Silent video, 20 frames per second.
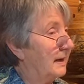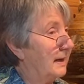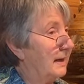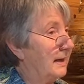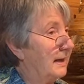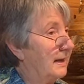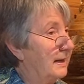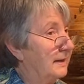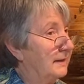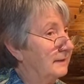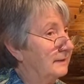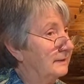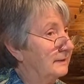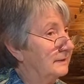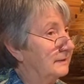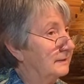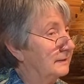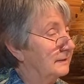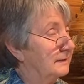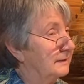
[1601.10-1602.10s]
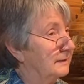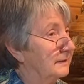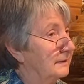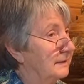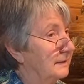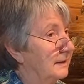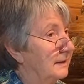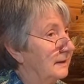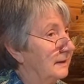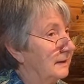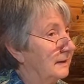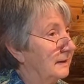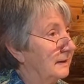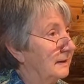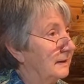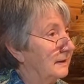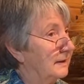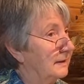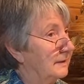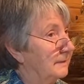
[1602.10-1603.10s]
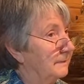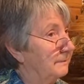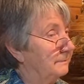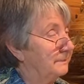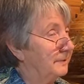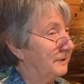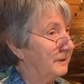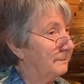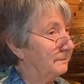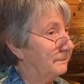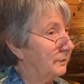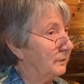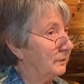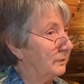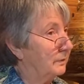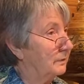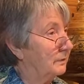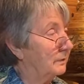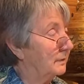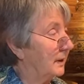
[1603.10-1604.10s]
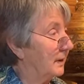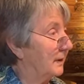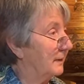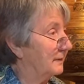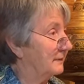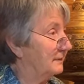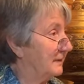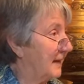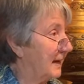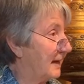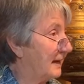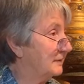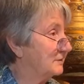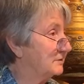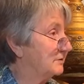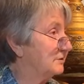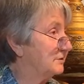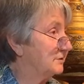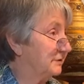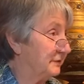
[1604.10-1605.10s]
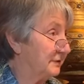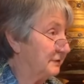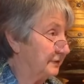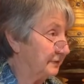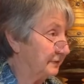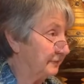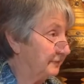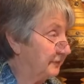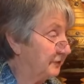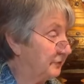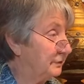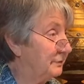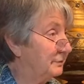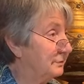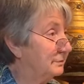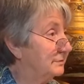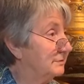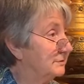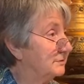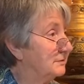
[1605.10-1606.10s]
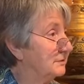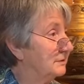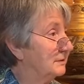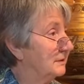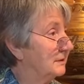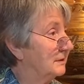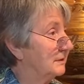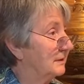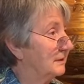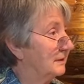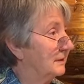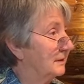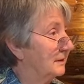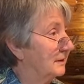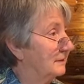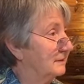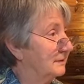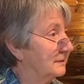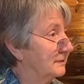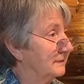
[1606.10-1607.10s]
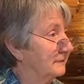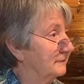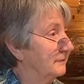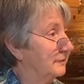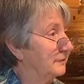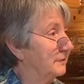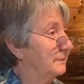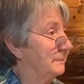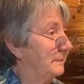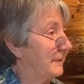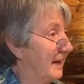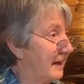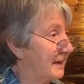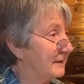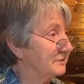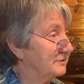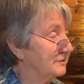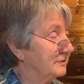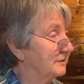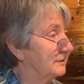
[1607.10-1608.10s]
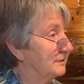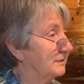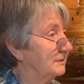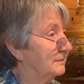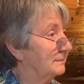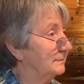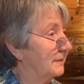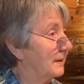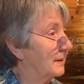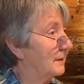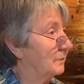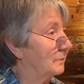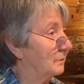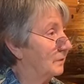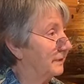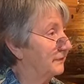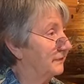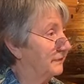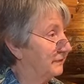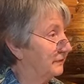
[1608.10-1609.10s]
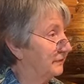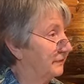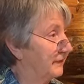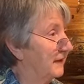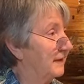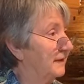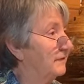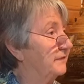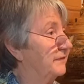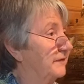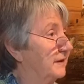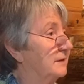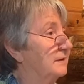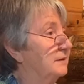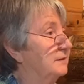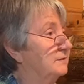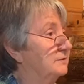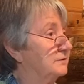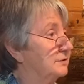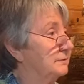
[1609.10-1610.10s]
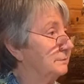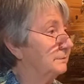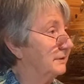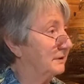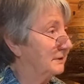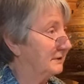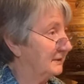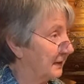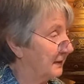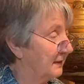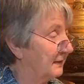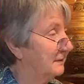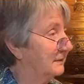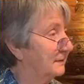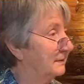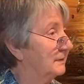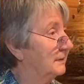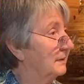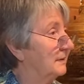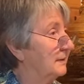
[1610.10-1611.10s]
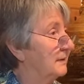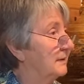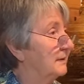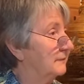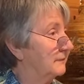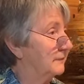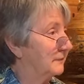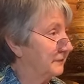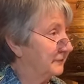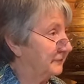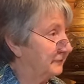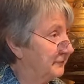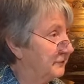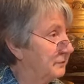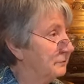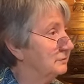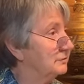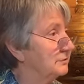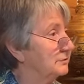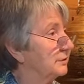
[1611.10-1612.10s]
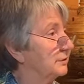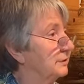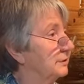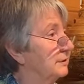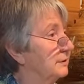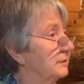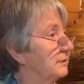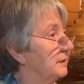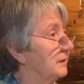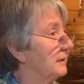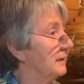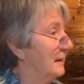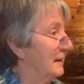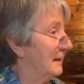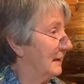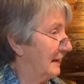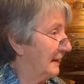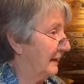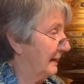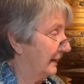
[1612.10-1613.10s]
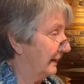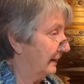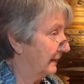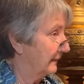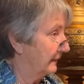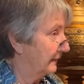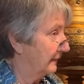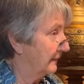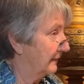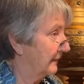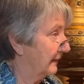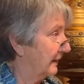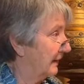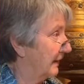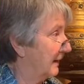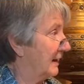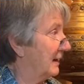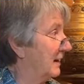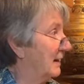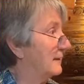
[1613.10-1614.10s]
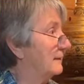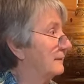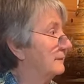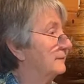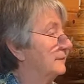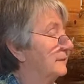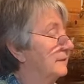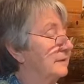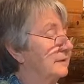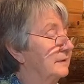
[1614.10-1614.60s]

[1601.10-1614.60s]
and people are attached to their views, and they're very passionate about what they think should be done for the future, and they have